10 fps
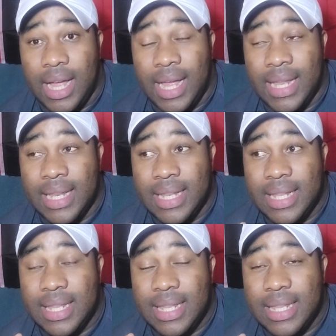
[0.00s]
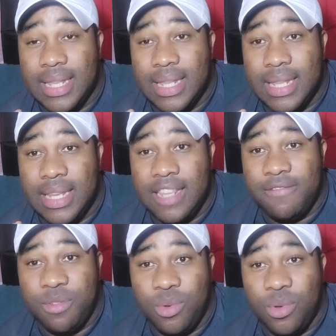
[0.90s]
And
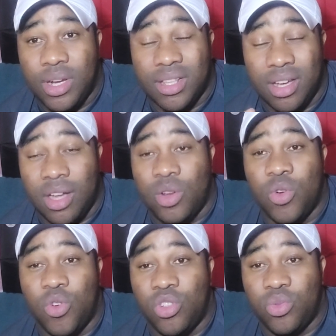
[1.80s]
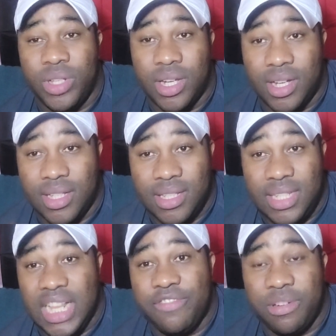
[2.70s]
if you look at all the goals we
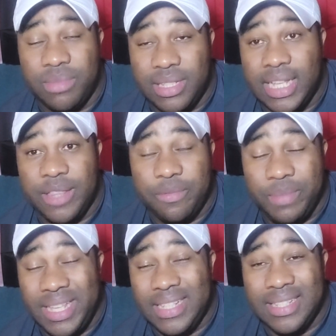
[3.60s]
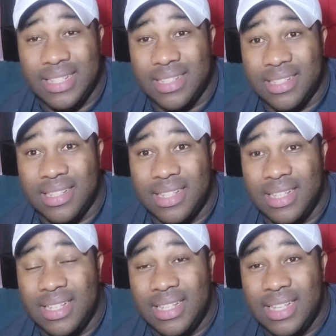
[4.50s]
considered from set pieces,
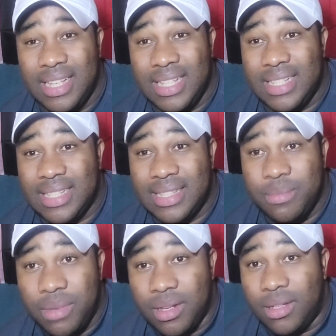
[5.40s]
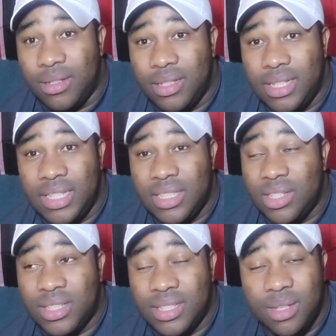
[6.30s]
it's similar. It's
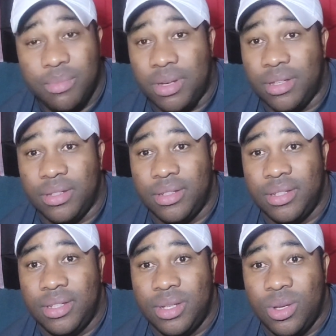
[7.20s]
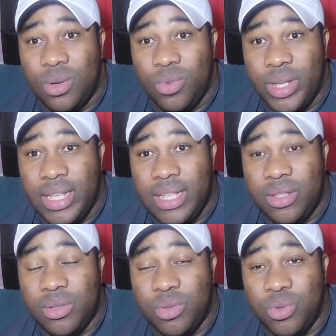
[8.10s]
just similar. We
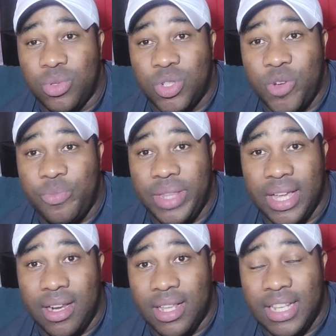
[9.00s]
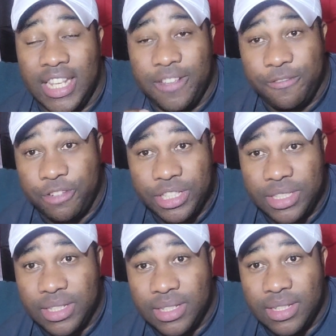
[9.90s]
need to do something a lot
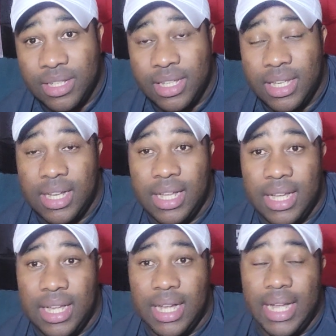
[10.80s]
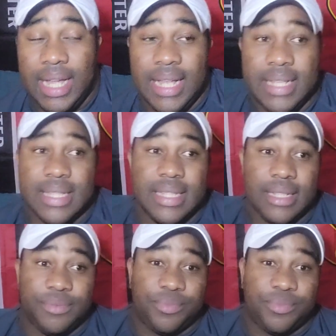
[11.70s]
different, and